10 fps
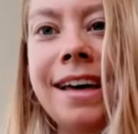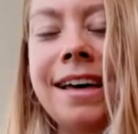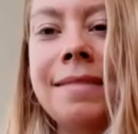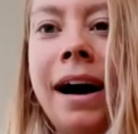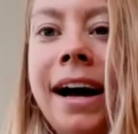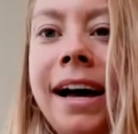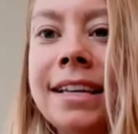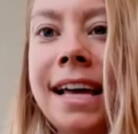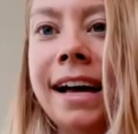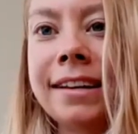my
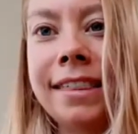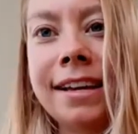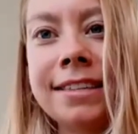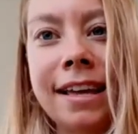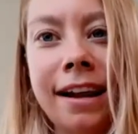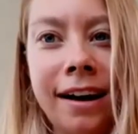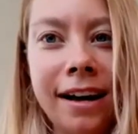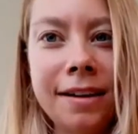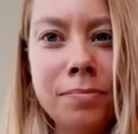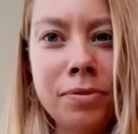exact things that
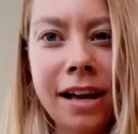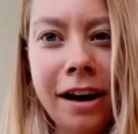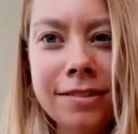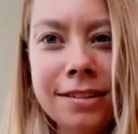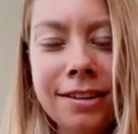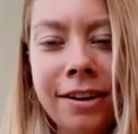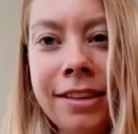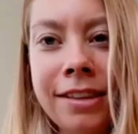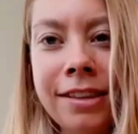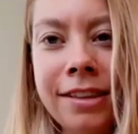i put out on
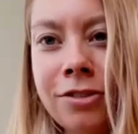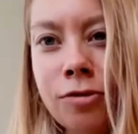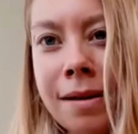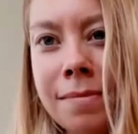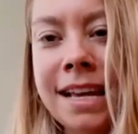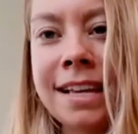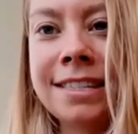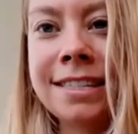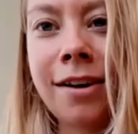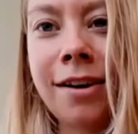the interwebs
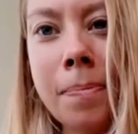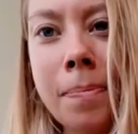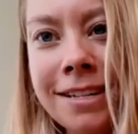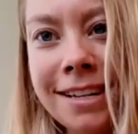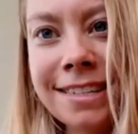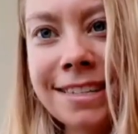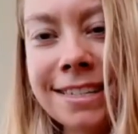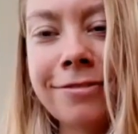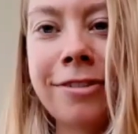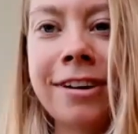as
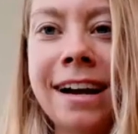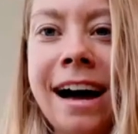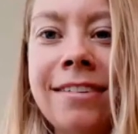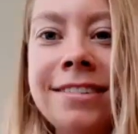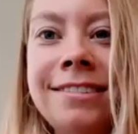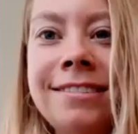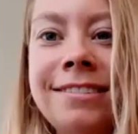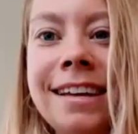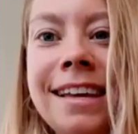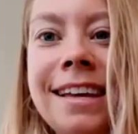options for how
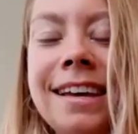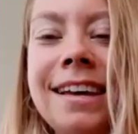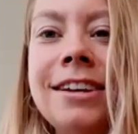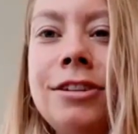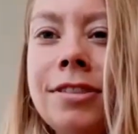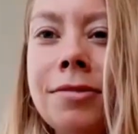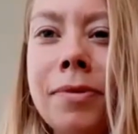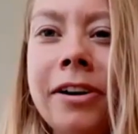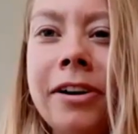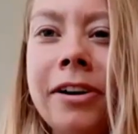to do the
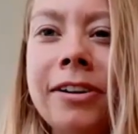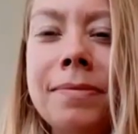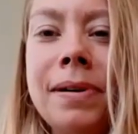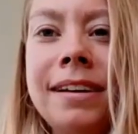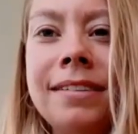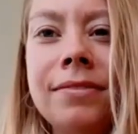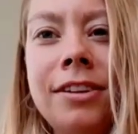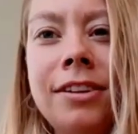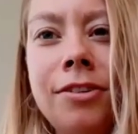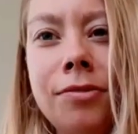work but,
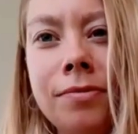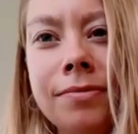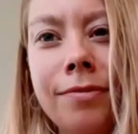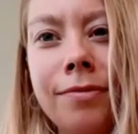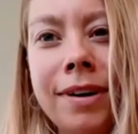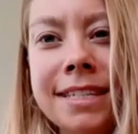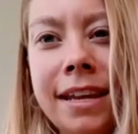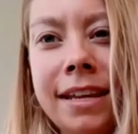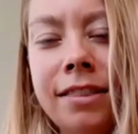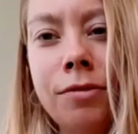you know, what's
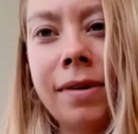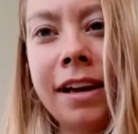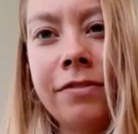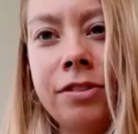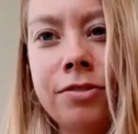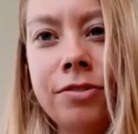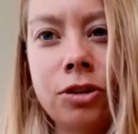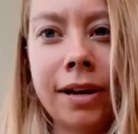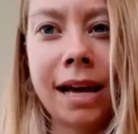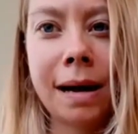getting in the way of you
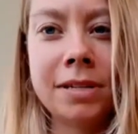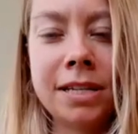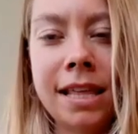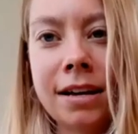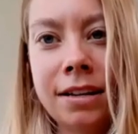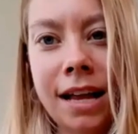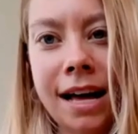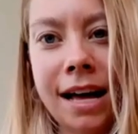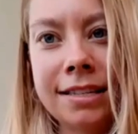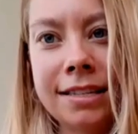showing up to that
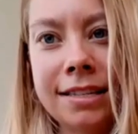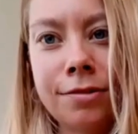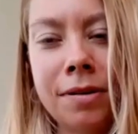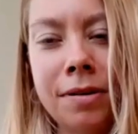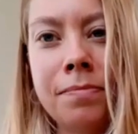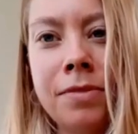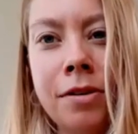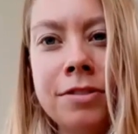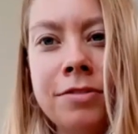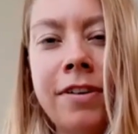class or
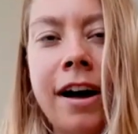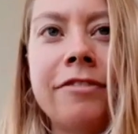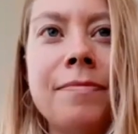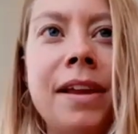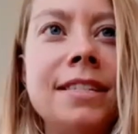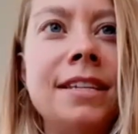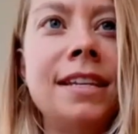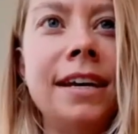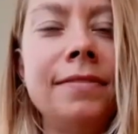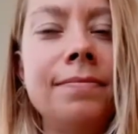those five minutes a day?